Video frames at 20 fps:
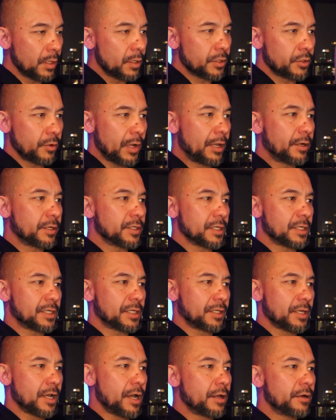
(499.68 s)
So how does it
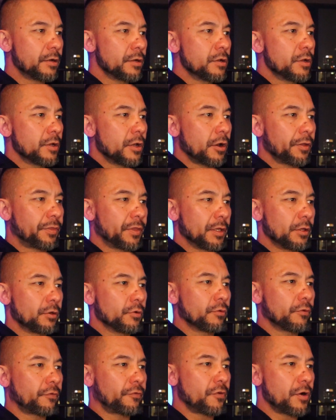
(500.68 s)
start? I think
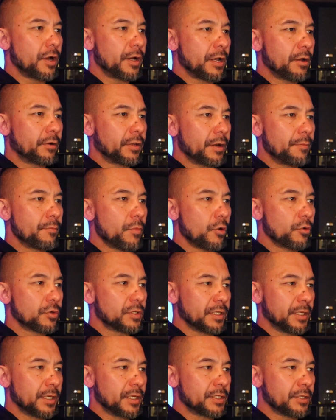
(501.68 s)
you'll find out that
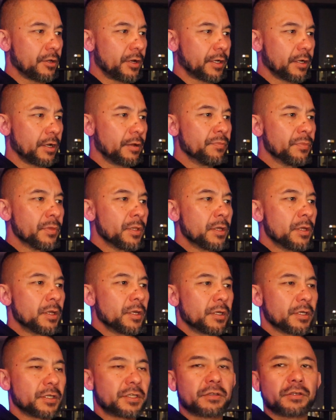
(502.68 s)
mostly is like a
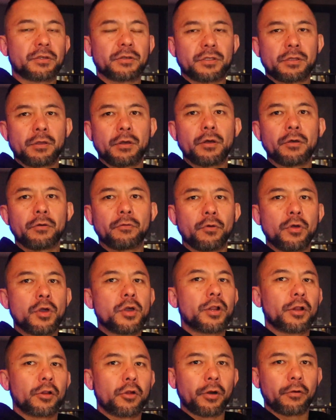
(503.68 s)

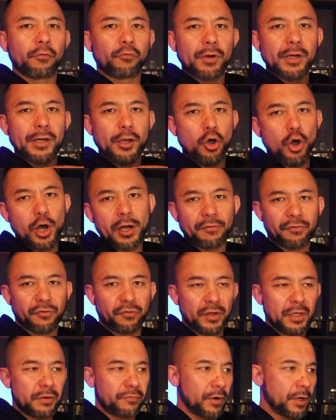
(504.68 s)
lot of really high
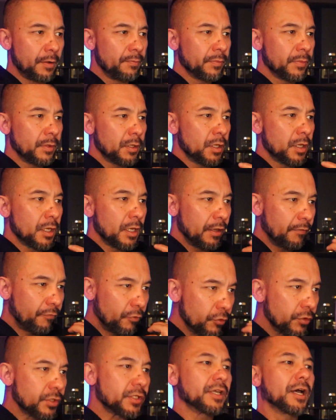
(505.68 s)
fever. If
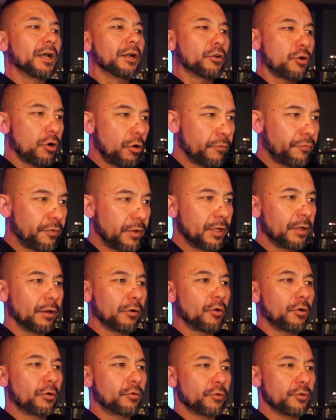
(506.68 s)
you start coughing a
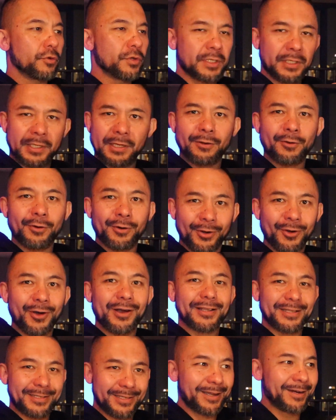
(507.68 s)
lot, or you see a lot of
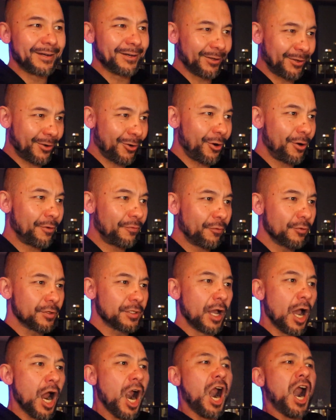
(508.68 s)
guys starting to cough, or it's